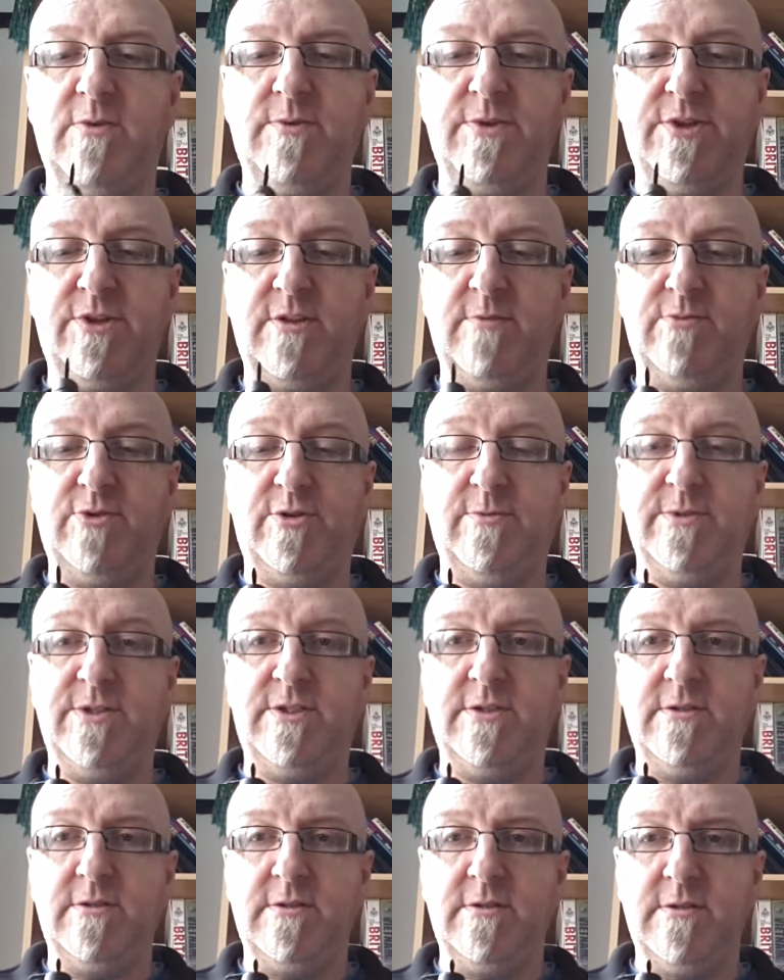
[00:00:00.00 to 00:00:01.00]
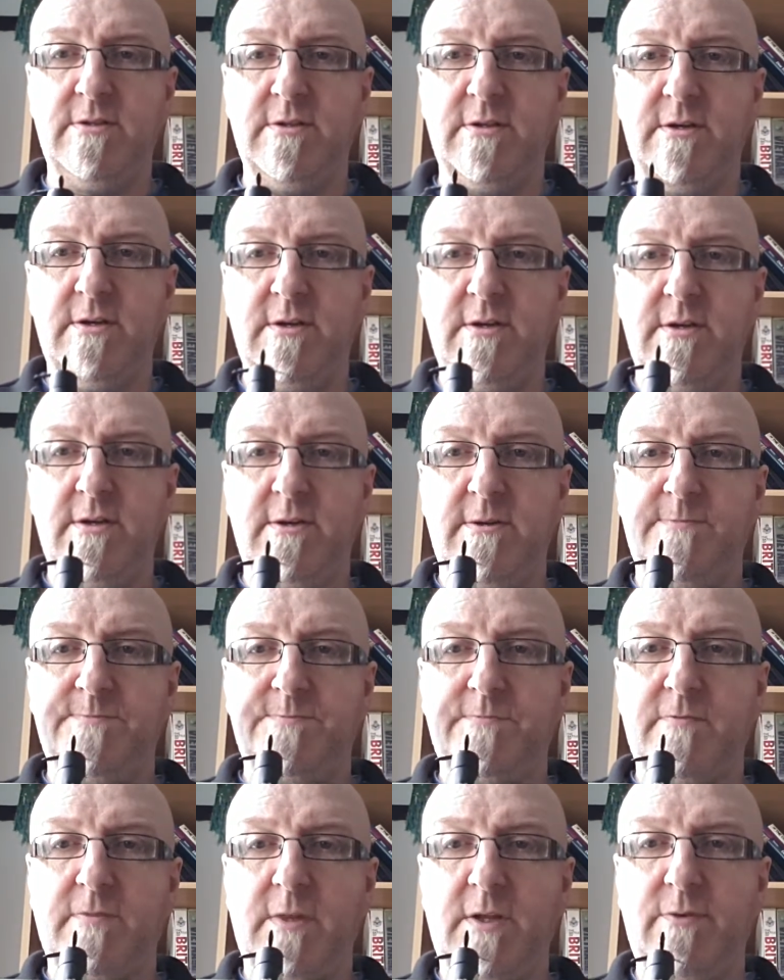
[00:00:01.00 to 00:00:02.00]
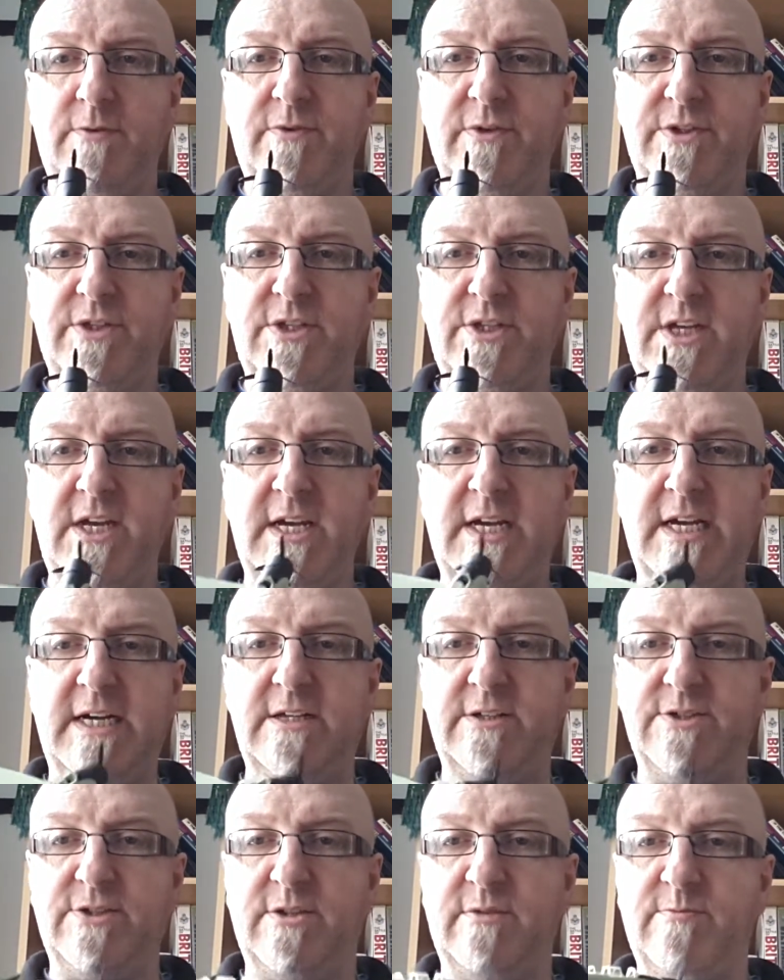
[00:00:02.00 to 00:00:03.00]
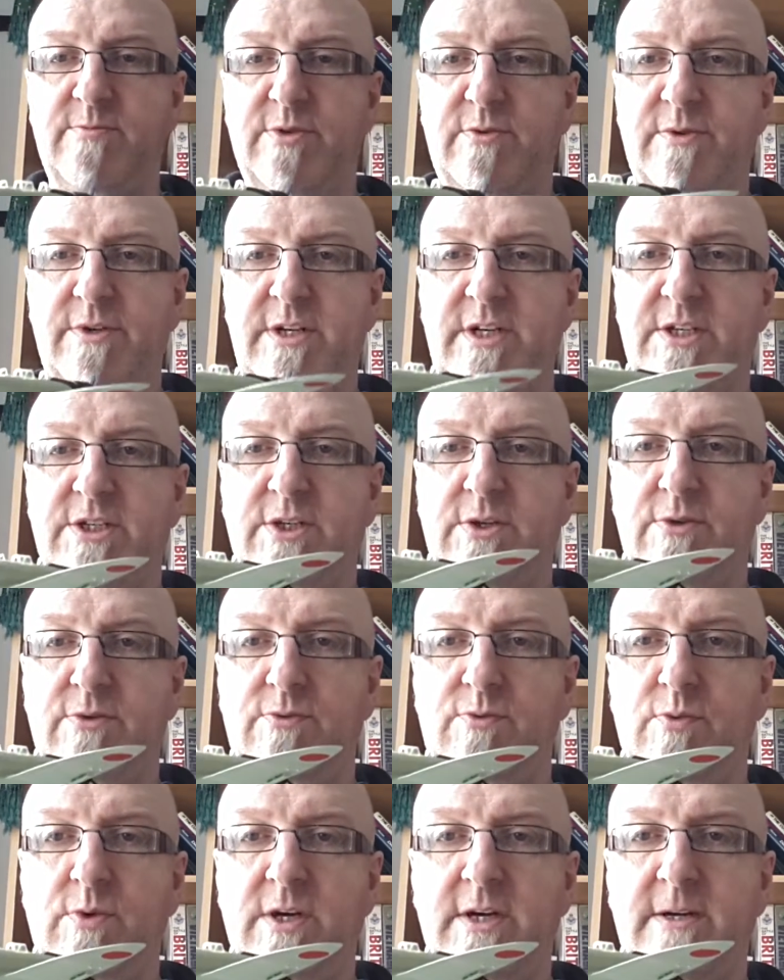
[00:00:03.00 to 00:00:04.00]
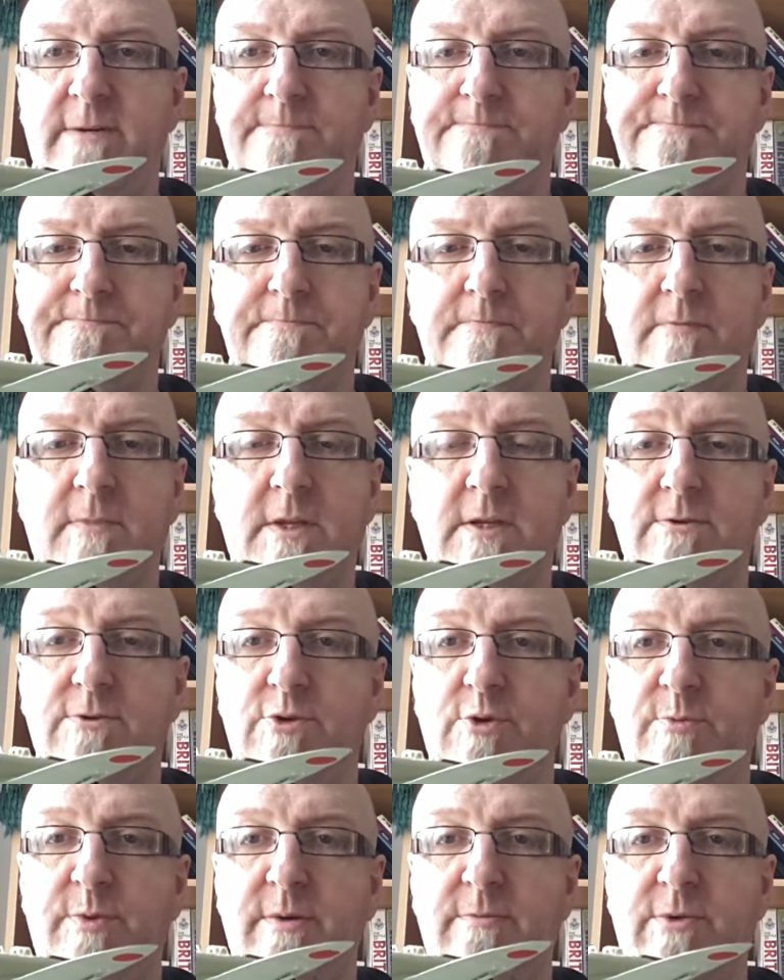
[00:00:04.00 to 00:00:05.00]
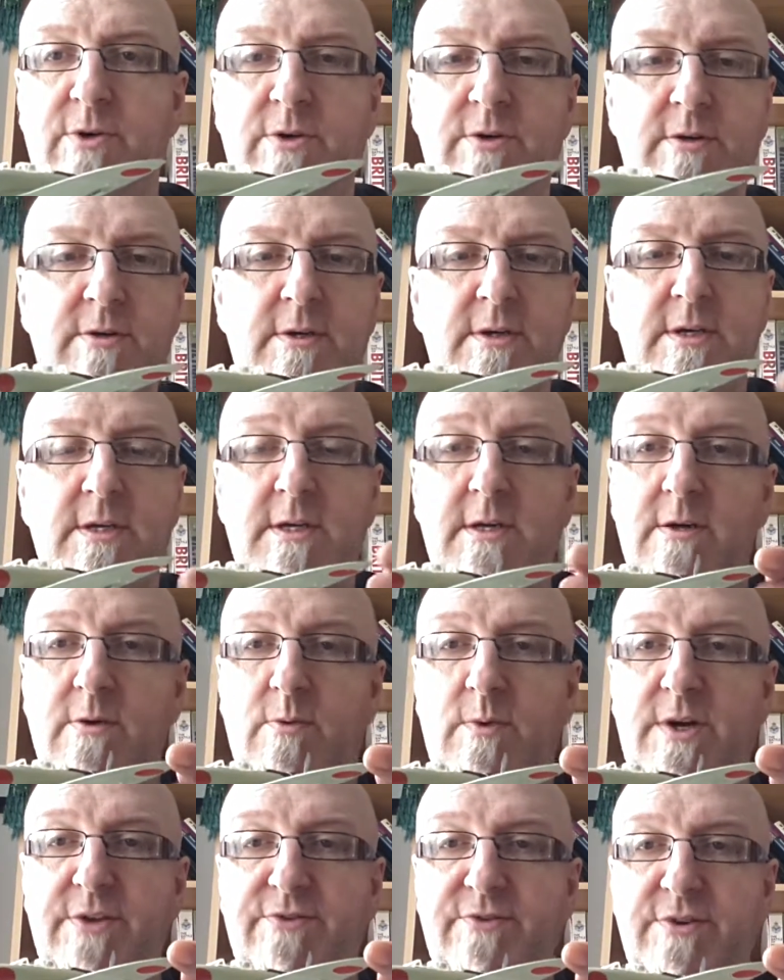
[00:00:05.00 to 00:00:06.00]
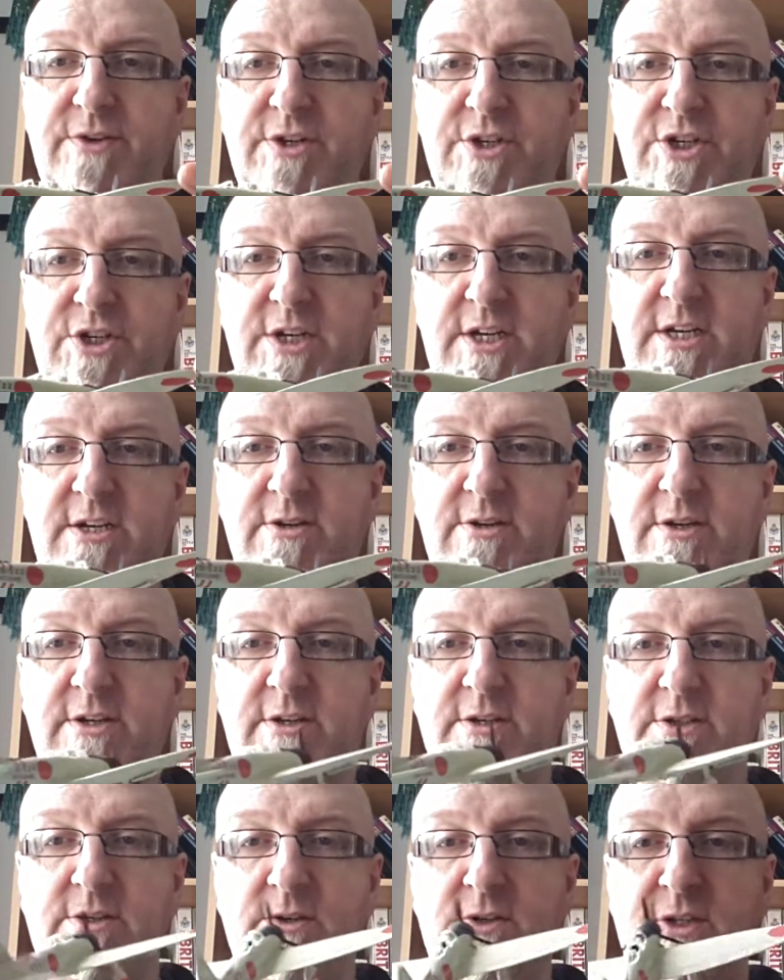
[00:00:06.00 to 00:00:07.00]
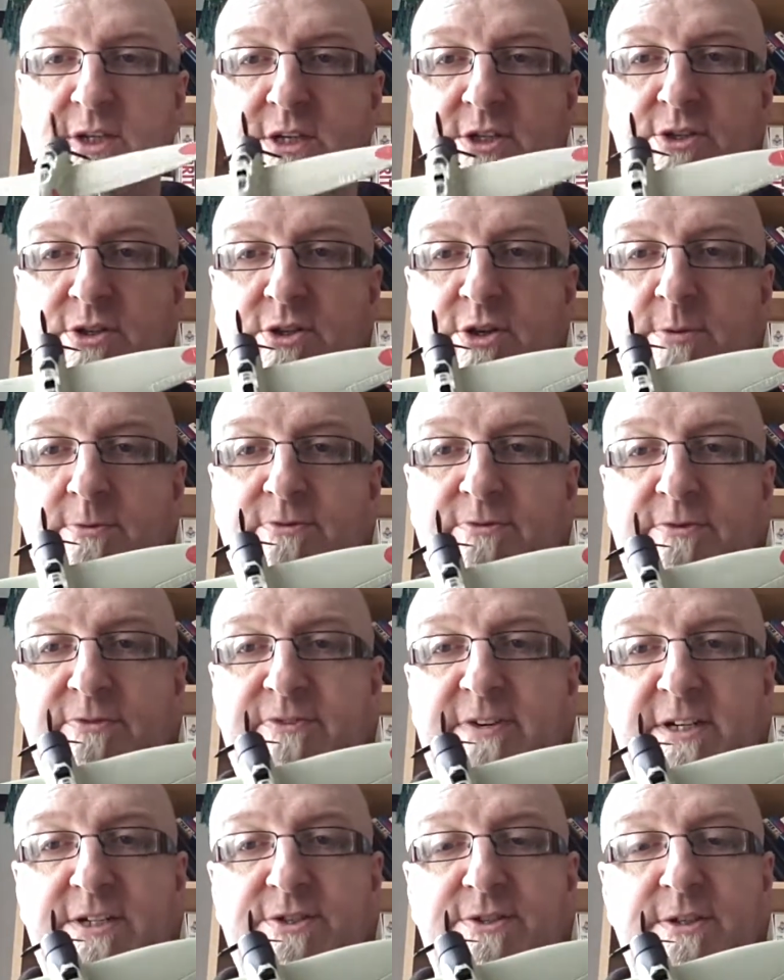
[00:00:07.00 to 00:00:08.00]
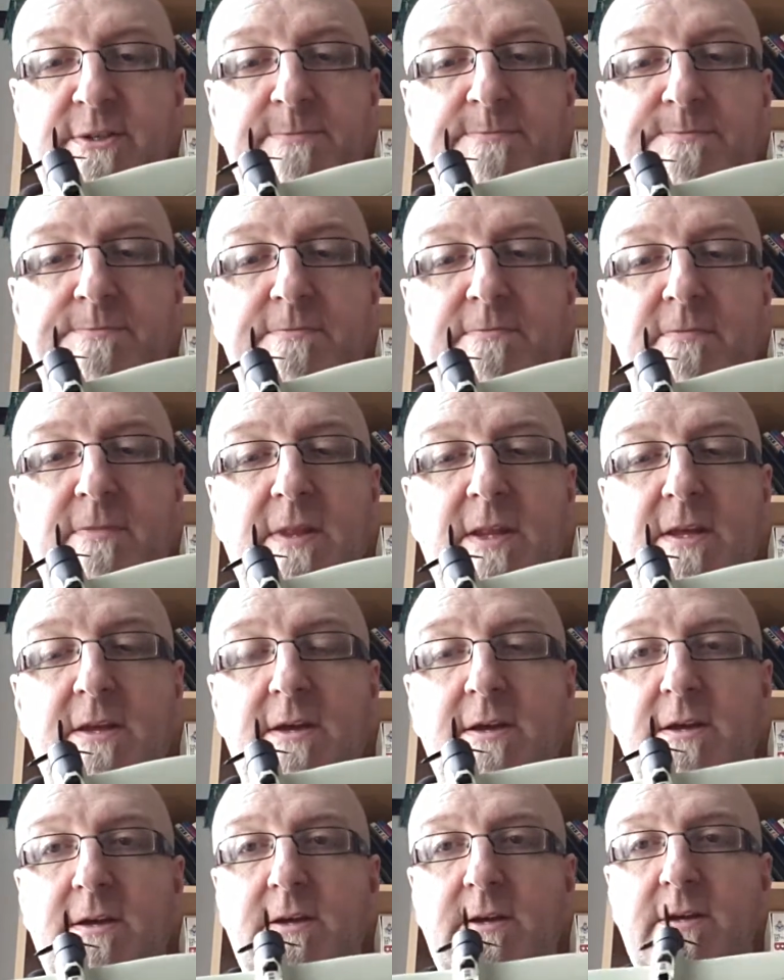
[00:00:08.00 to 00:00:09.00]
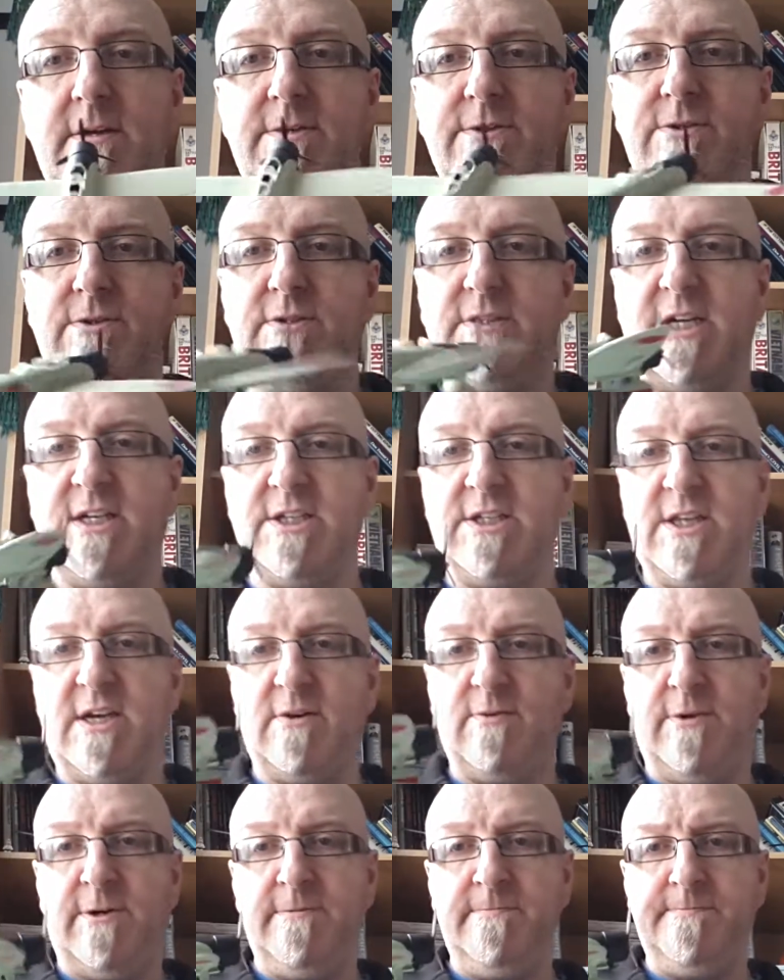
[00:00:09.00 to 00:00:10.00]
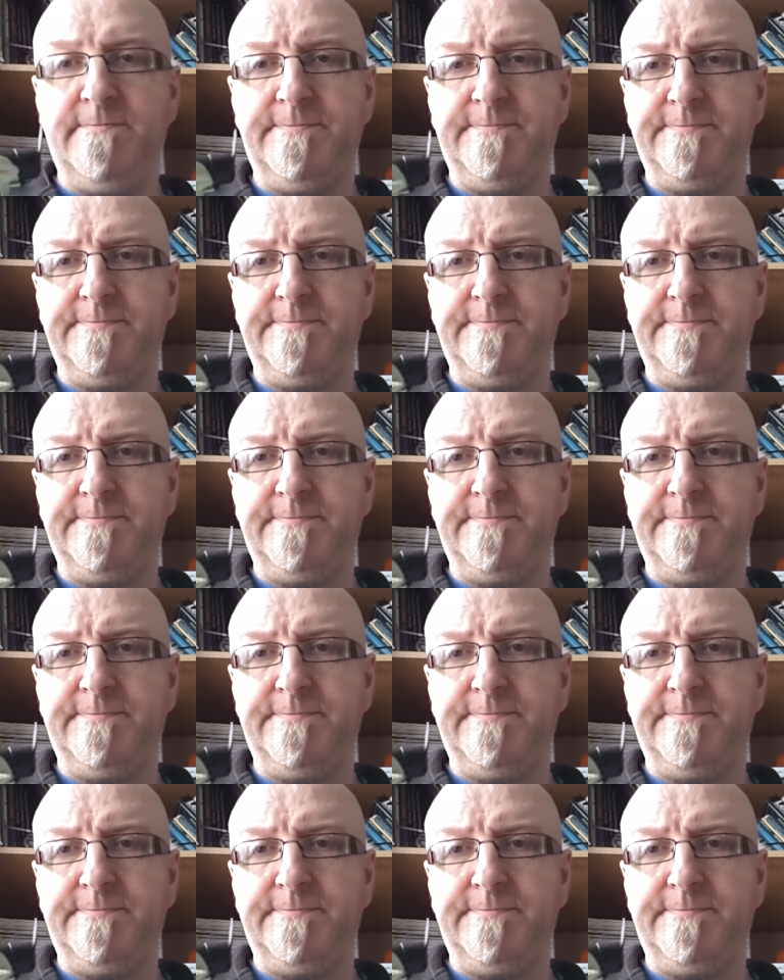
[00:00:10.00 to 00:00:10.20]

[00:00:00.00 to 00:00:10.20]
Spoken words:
on with at the moment. We've got the decals on, but we need to do a bit more weathering and shading on it because it looks like it's just come from the factory. So that's that one.